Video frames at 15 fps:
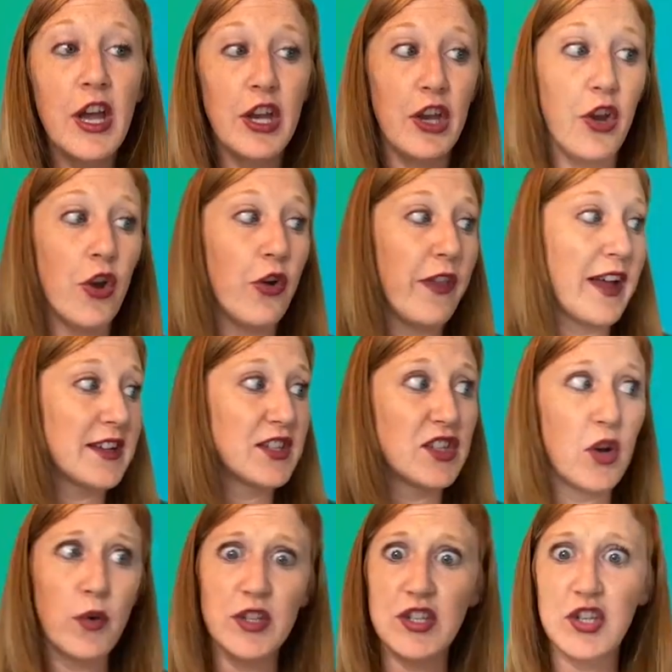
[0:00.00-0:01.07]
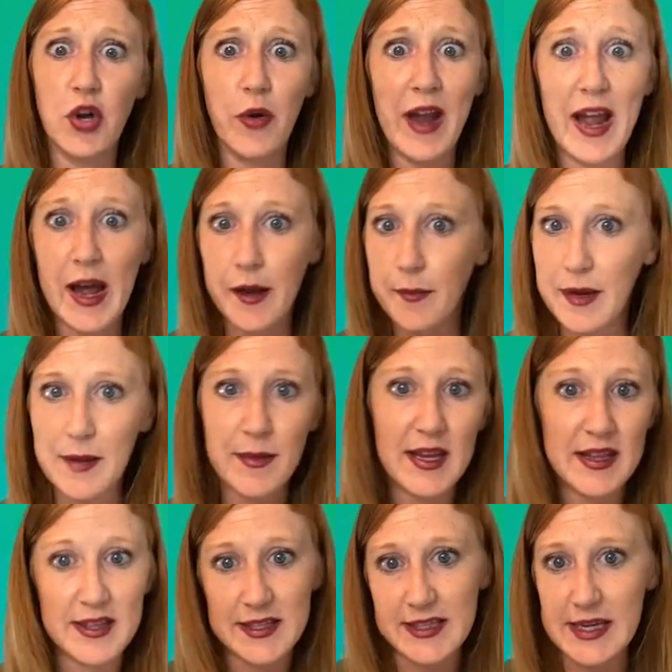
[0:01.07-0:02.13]
you know that so and so had a baby
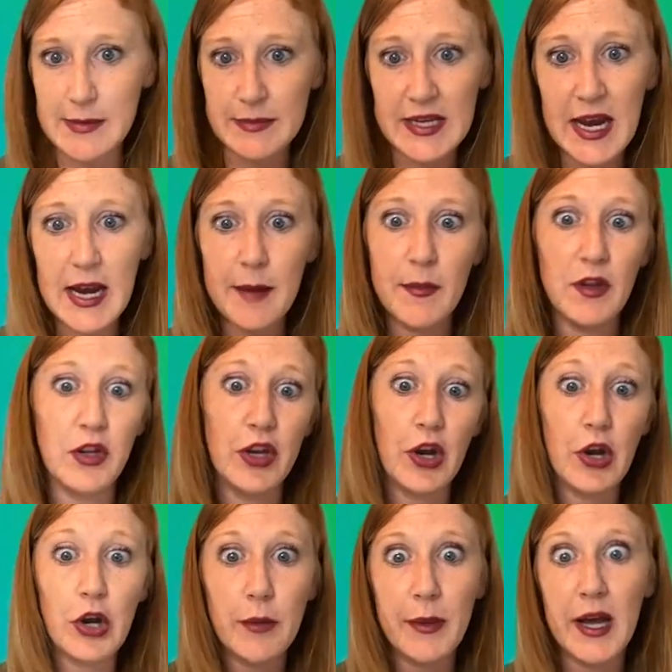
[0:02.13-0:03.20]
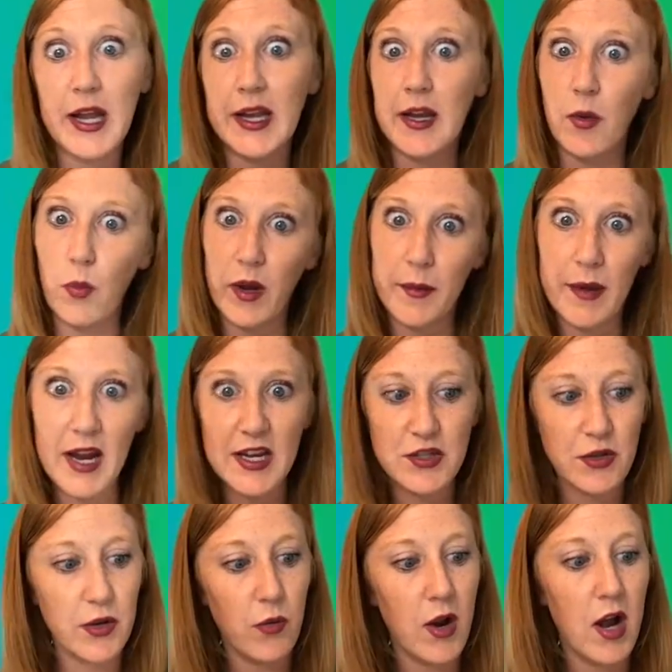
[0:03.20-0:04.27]
at the same time and look at her body and what am i
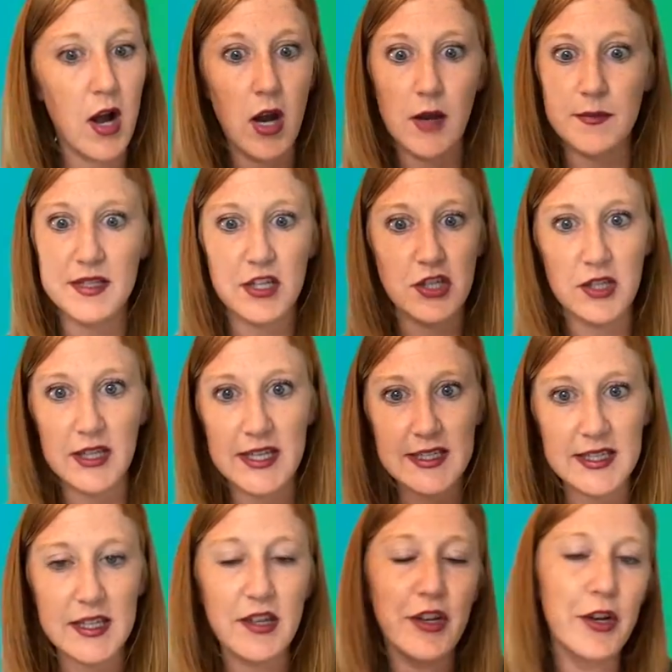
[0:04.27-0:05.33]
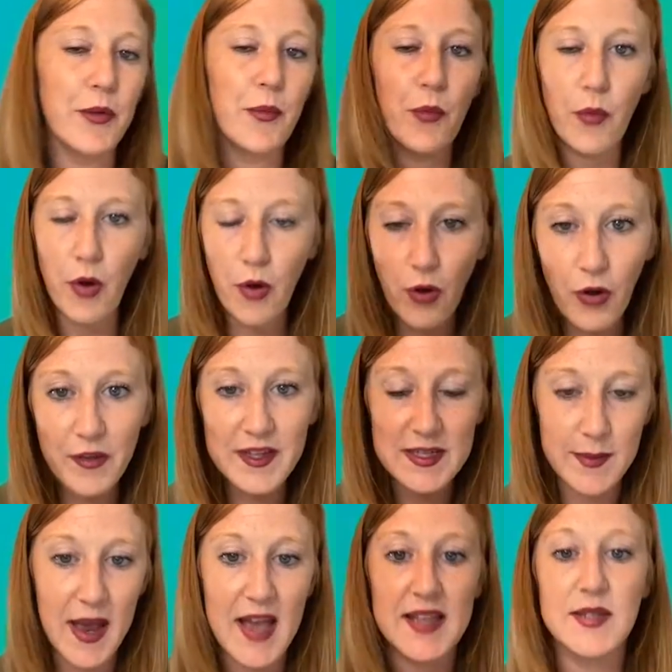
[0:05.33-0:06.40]
doing wrong i'm such a lazy you know all these
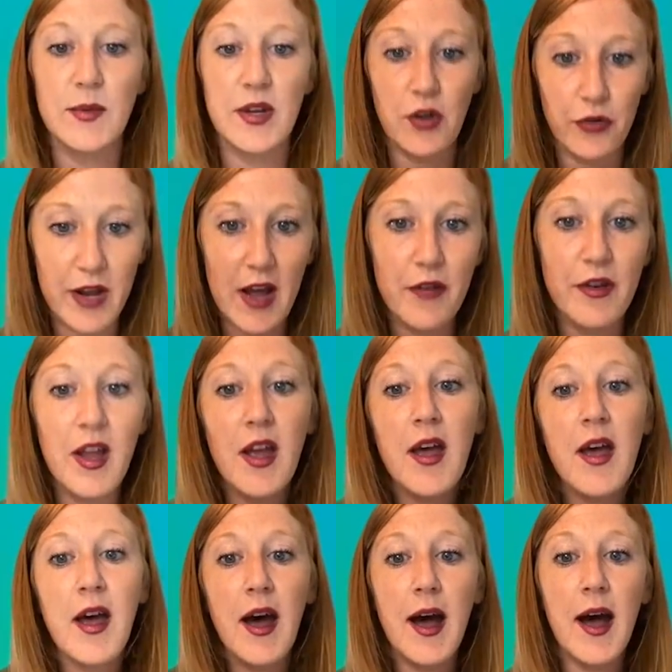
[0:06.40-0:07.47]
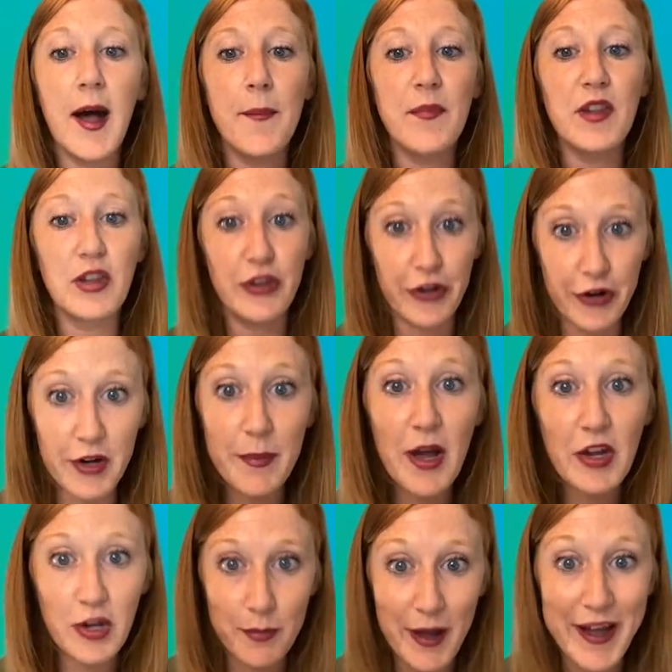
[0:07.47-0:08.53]
paths we go down um, learn
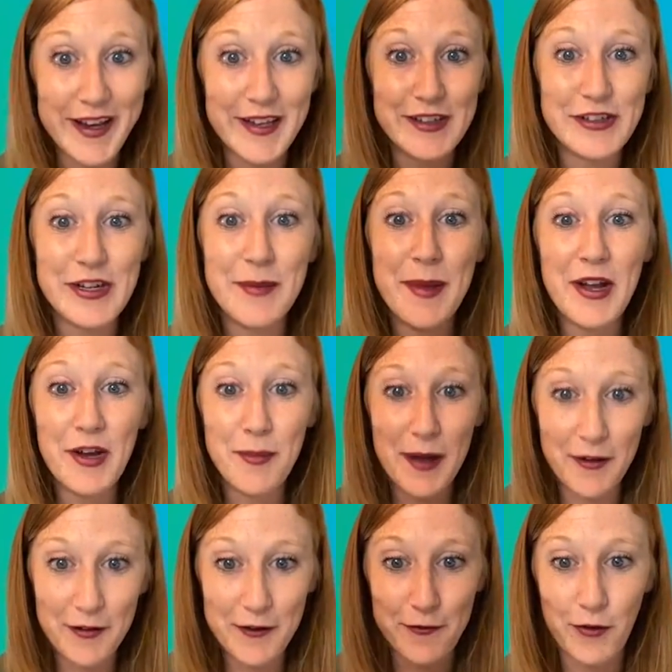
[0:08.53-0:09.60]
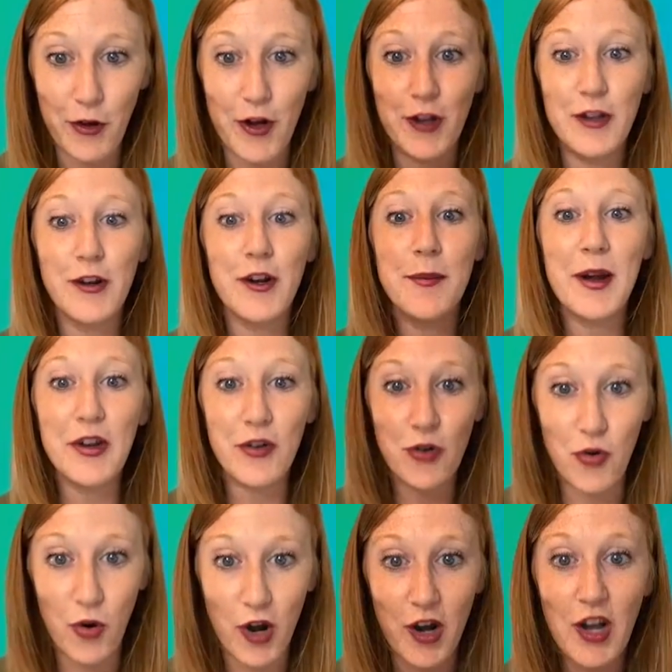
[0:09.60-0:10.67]
about your body, learn about your pelvic floor, learn about your
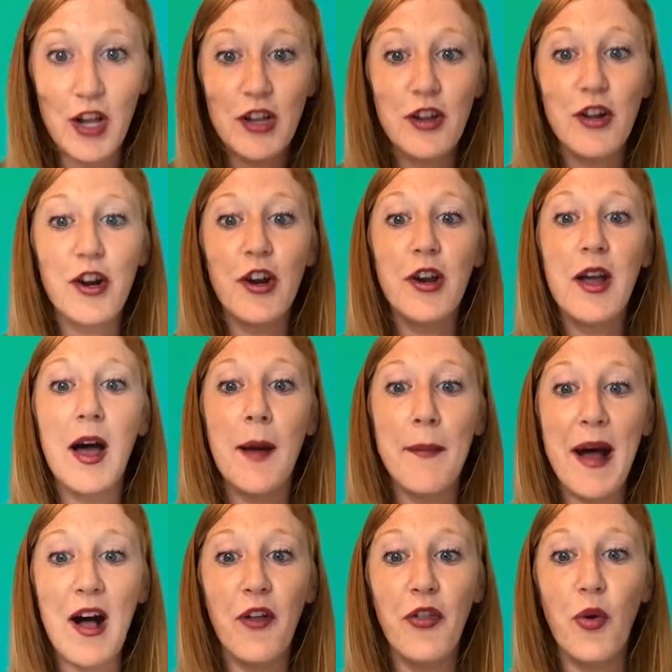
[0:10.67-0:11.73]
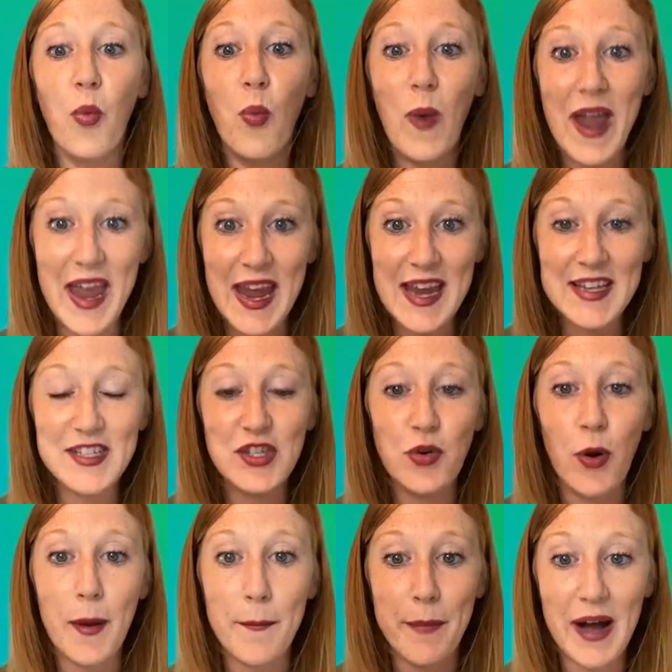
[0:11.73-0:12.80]
core, learn about the ways
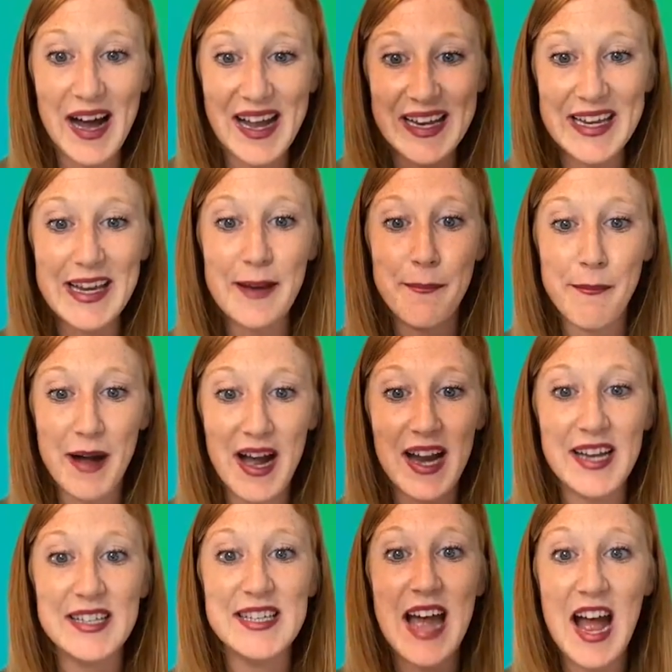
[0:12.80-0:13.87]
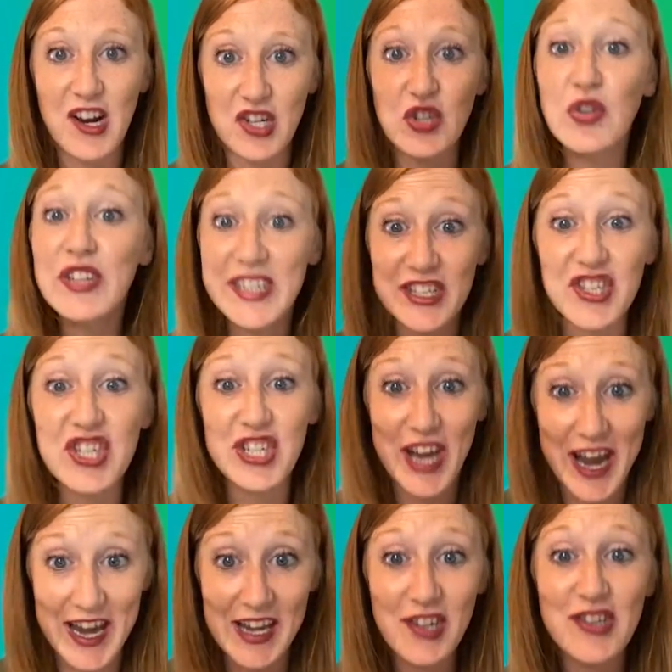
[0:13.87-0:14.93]
your body and mind actually
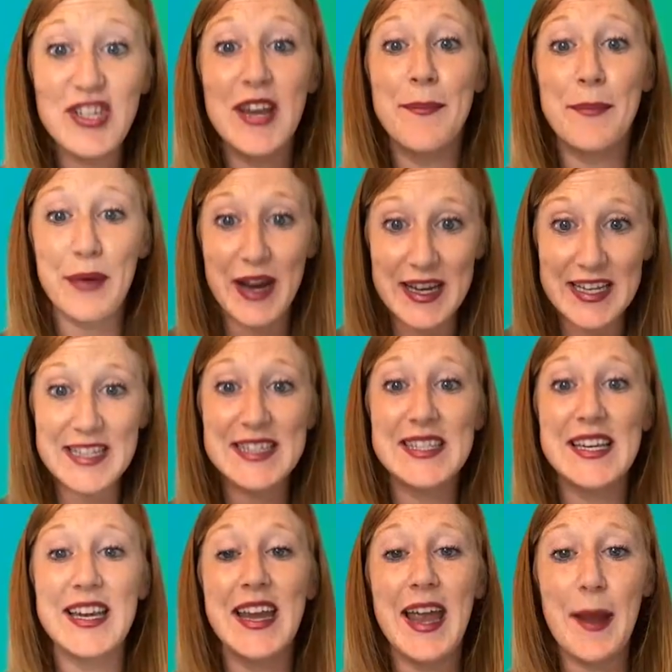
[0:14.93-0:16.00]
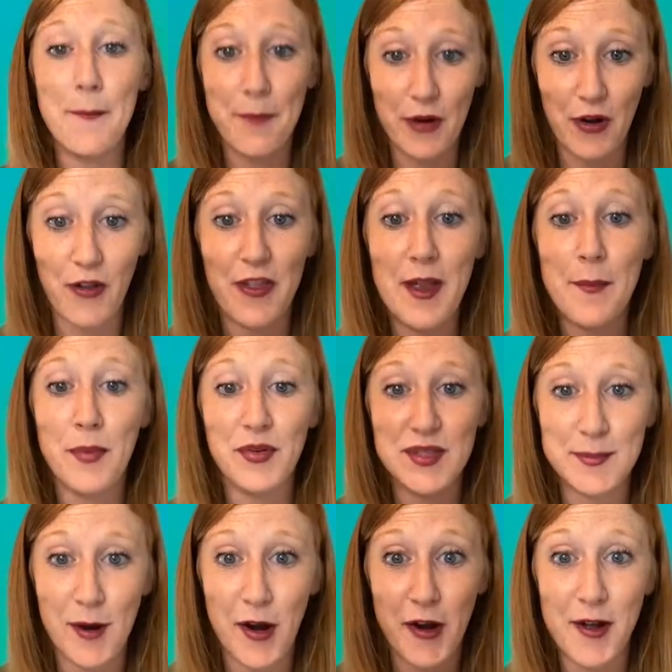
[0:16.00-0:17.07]
change in pregnancy and birth and
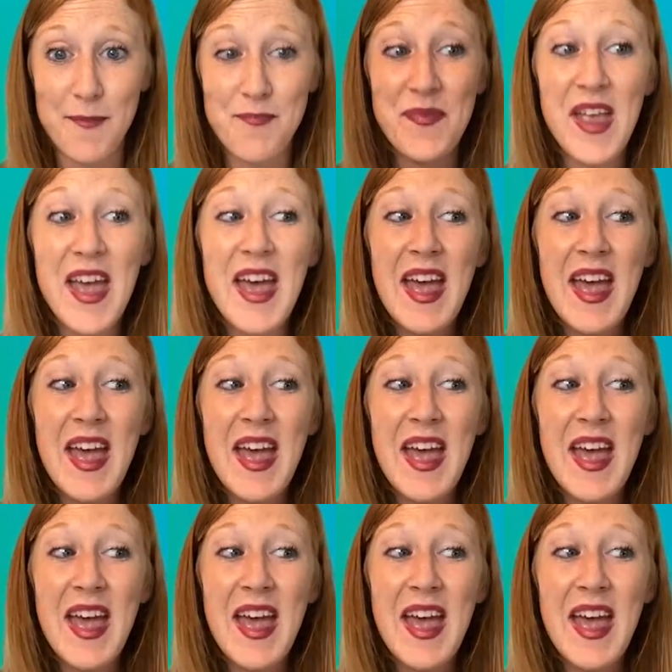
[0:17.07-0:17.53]
postpartum.